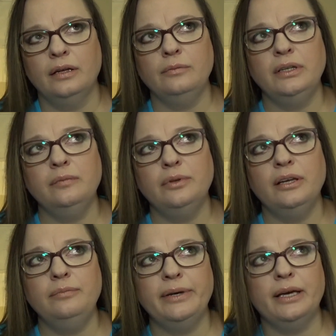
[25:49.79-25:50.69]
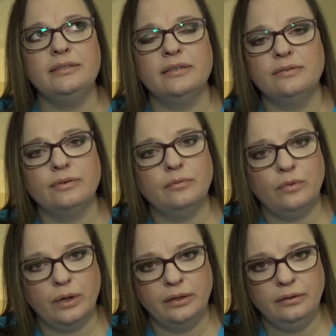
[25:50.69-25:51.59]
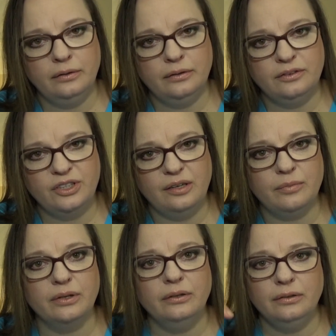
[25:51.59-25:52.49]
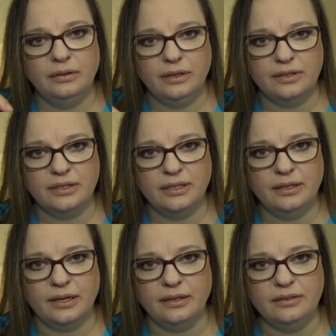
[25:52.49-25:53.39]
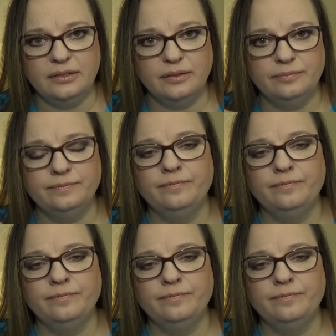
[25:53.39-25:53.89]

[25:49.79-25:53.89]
And when the blood passes from one chamber into the next,